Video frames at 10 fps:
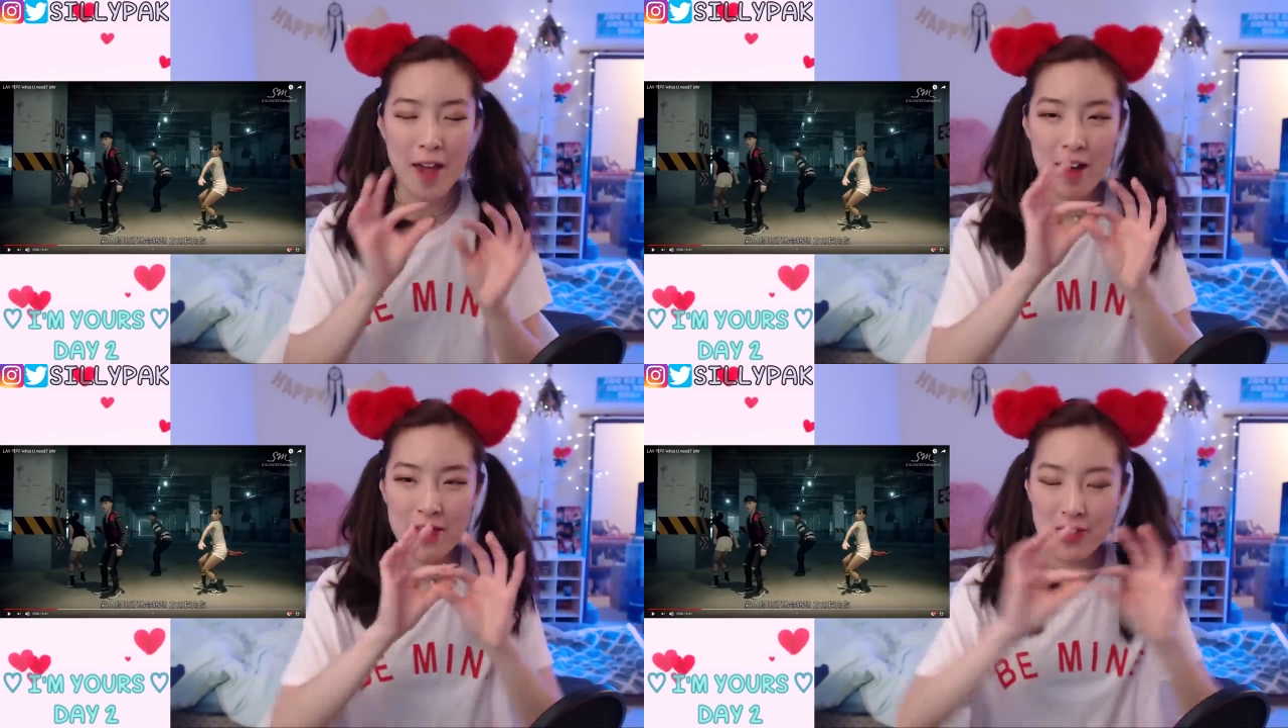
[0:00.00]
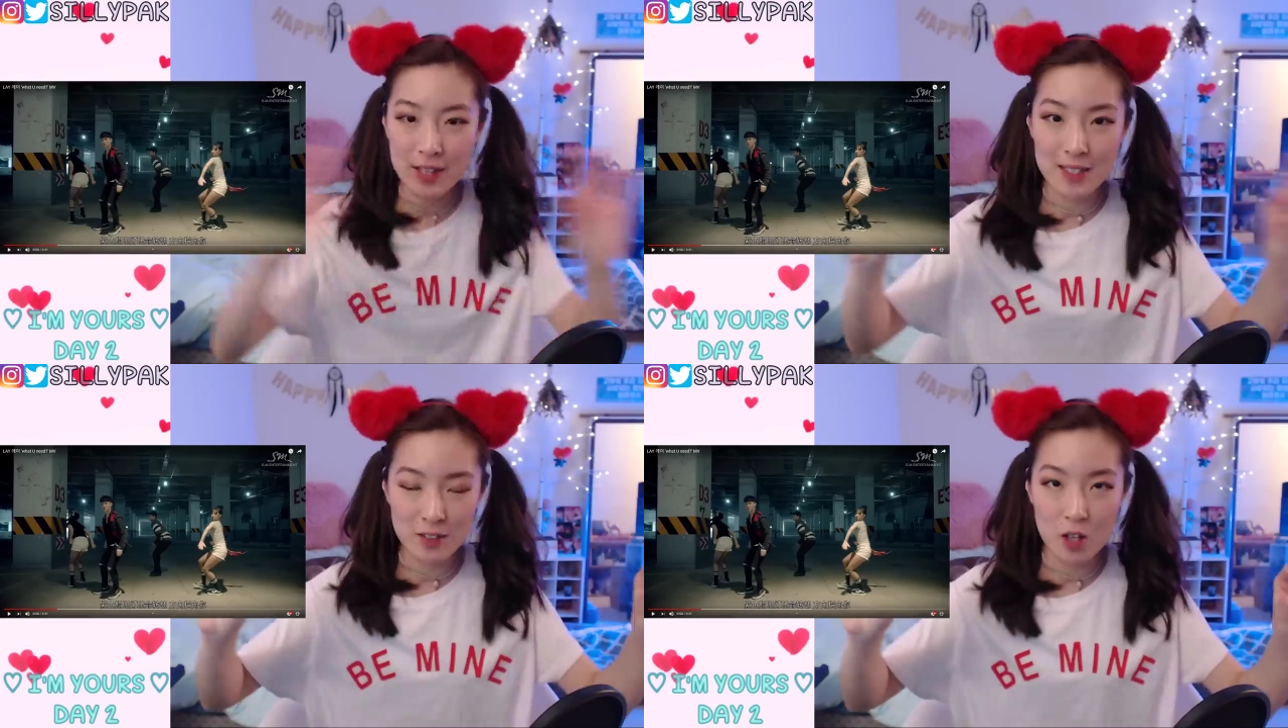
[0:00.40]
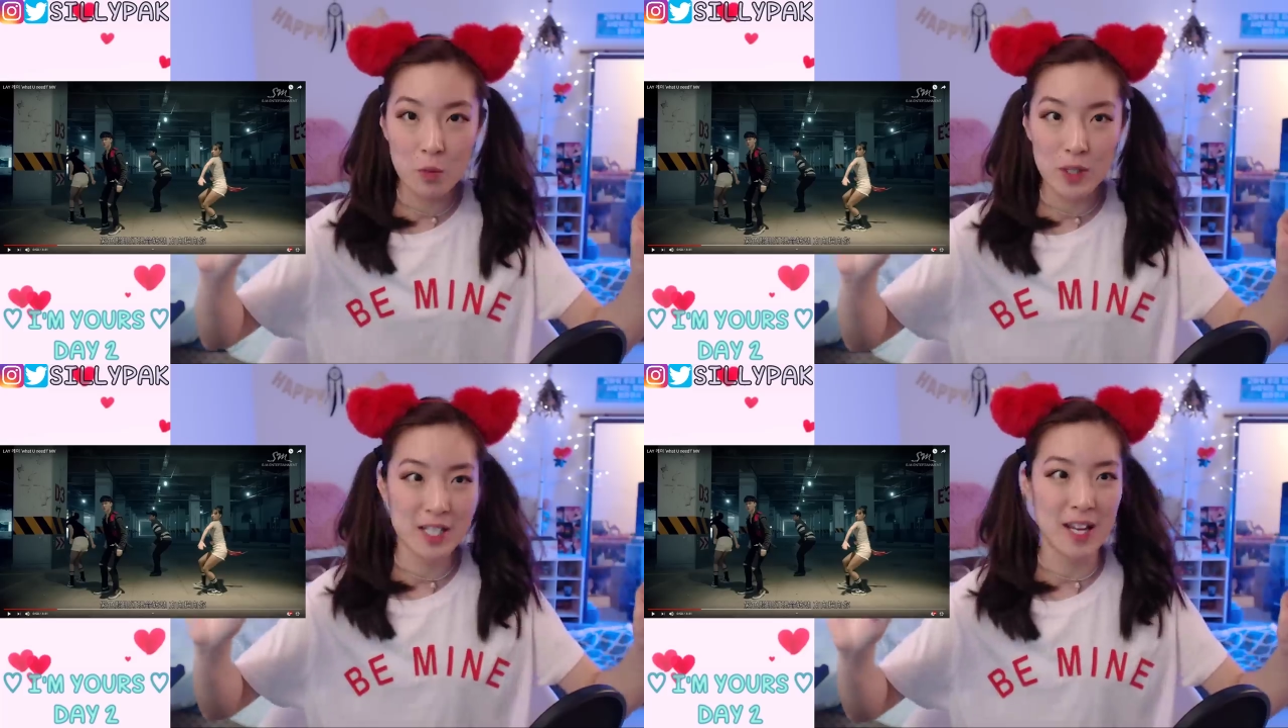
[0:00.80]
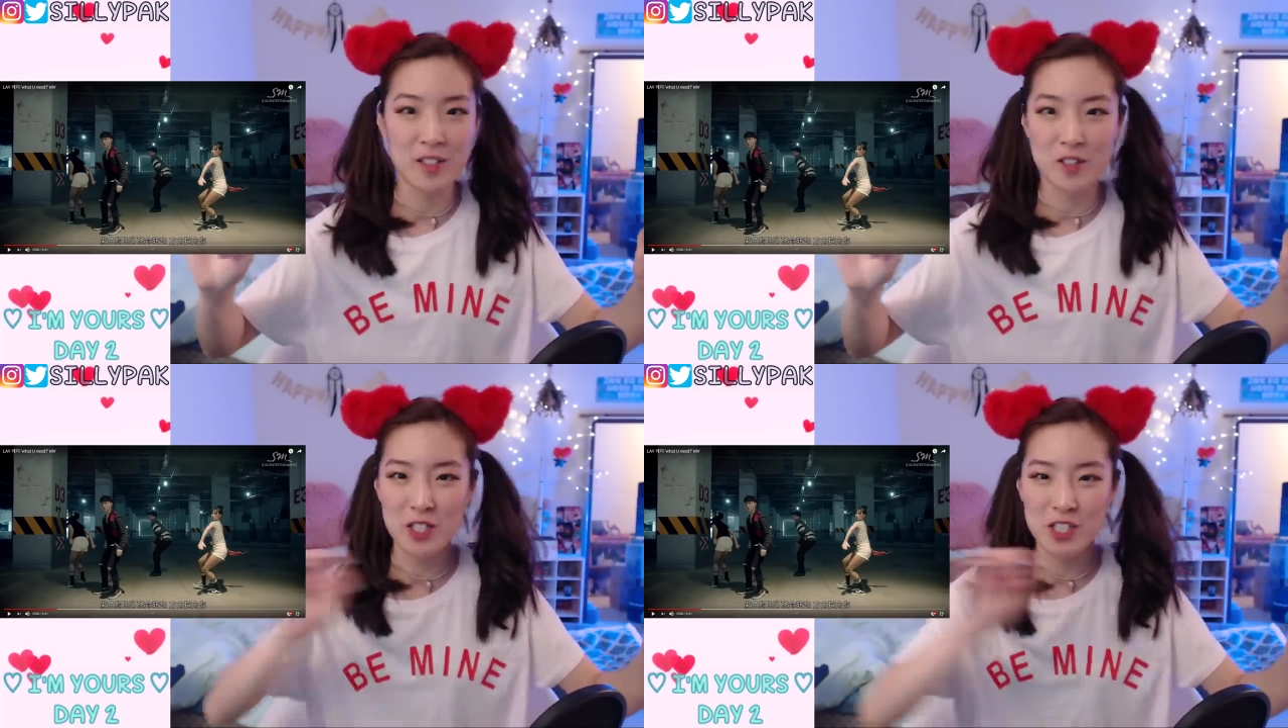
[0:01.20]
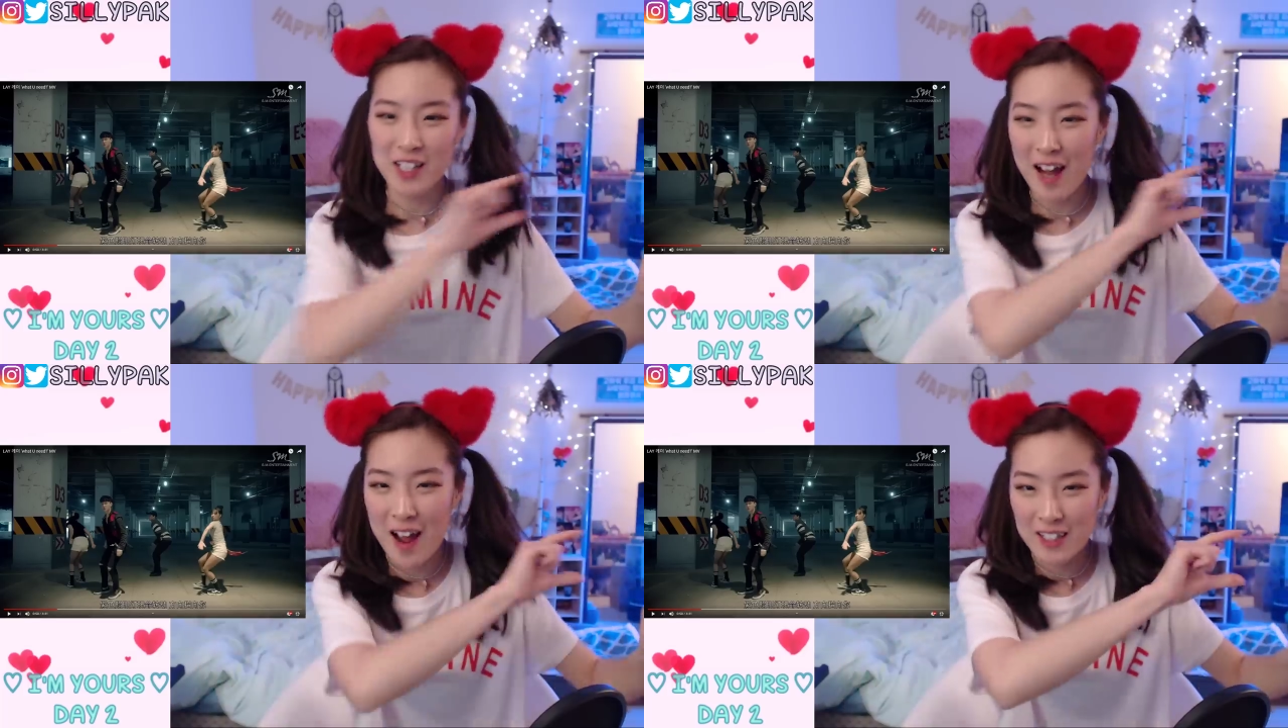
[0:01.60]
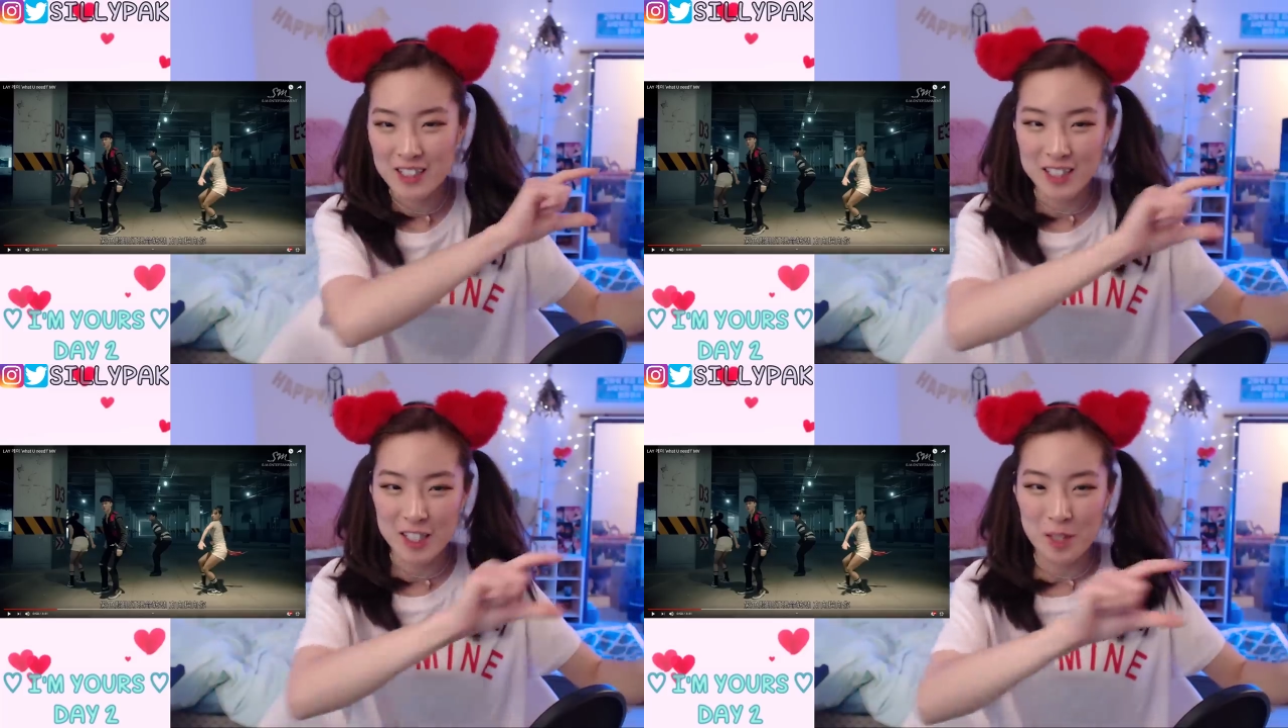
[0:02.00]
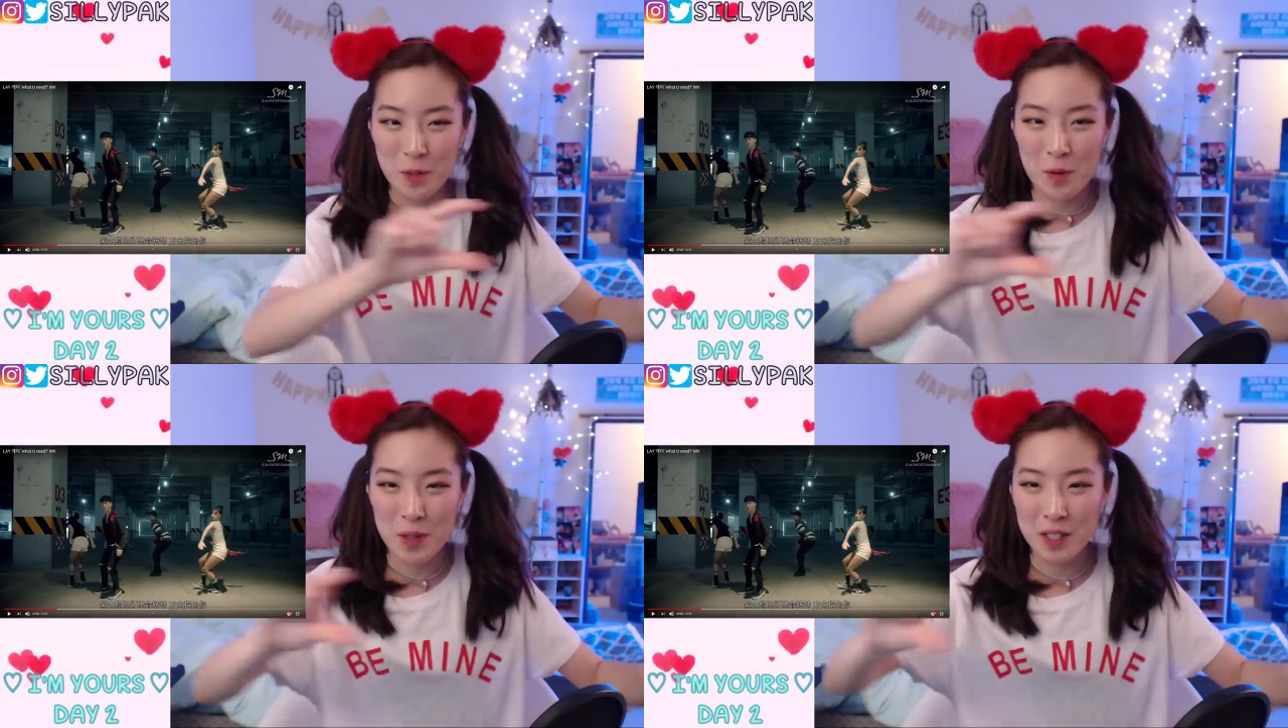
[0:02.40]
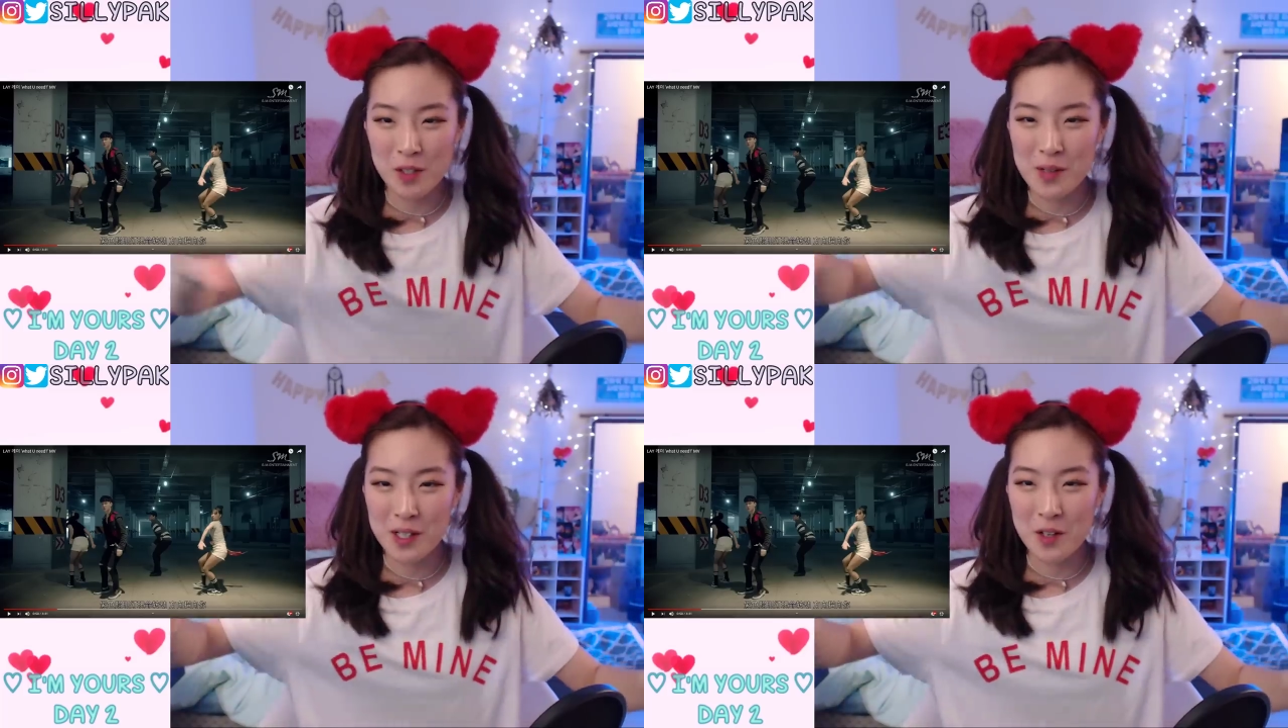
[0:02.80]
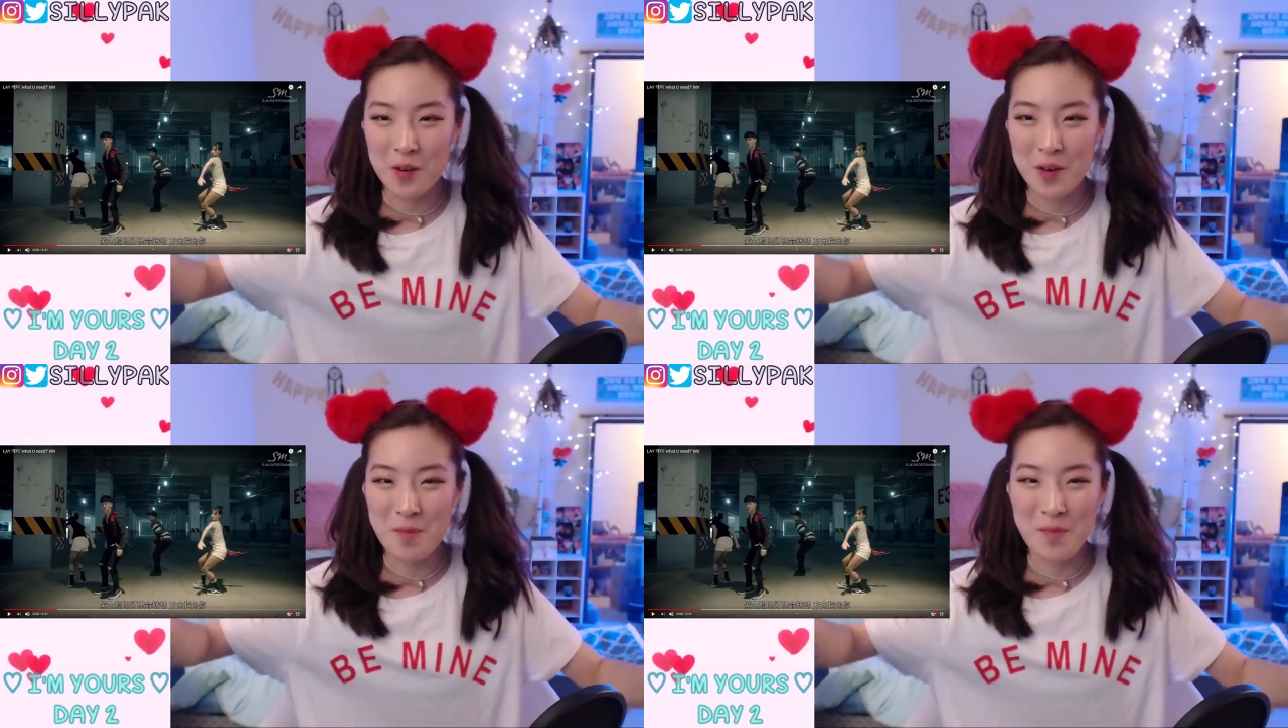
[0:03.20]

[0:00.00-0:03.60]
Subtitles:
I think this is all one take, so I should actually keep going,